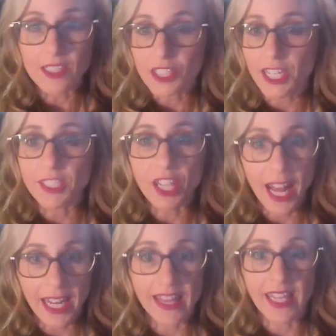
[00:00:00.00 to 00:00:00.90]
change
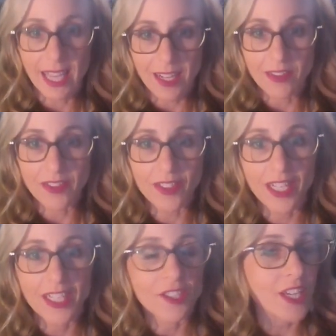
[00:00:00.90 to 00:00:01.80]
anything else,
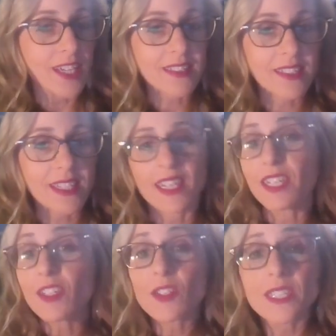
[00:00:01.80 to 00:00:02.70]
just
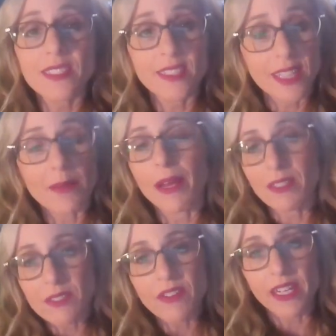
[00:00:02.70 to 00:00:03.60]
increasing the
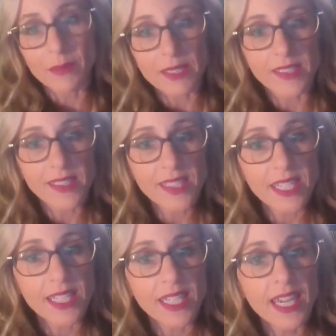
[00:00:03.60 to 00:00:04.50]
amount of vitamin
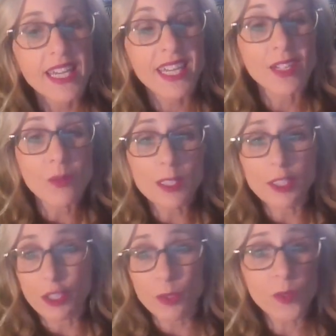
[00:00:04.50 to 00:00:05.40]
C can
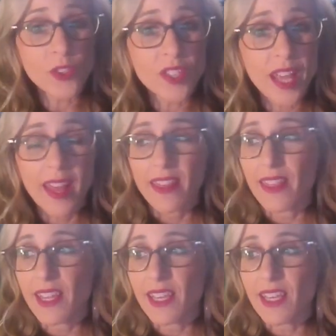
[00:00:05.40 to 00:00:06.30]
reduce
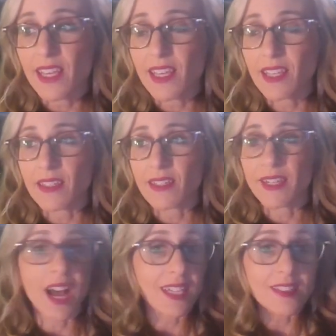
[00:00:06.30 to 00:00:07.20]
the
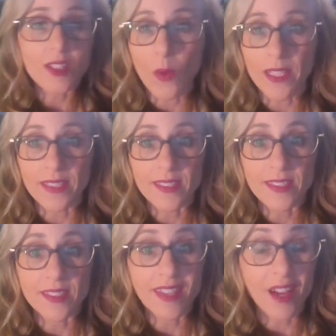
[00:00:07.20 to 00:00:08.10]

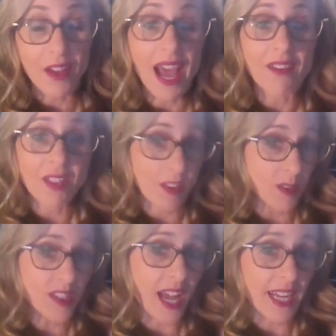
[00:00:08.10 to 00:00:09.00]
consequences of having
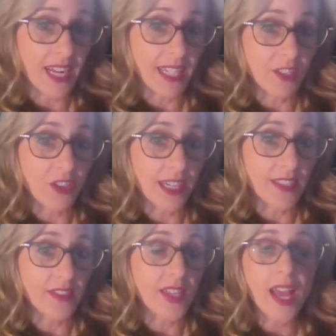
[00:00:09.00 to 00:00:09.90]
those high
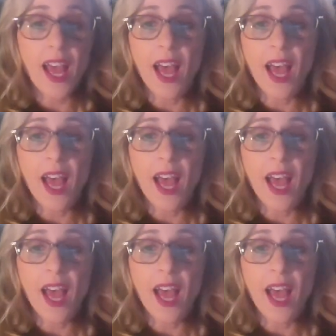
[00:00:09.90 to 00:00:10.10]
nitrates.